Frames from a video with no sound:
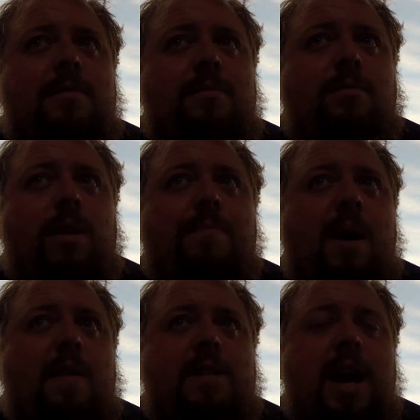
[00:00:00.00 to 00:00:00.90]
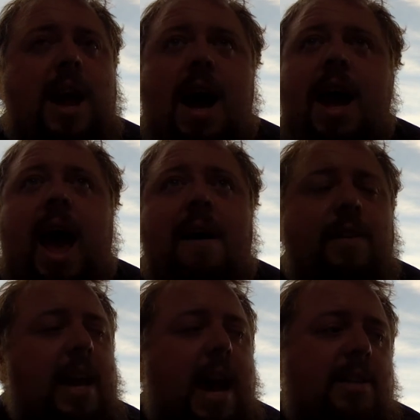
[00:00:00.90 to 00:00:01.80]
rip-offs. I have a
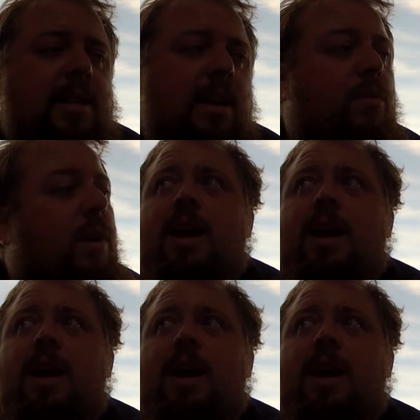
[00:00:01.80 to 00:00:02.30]
casking reel.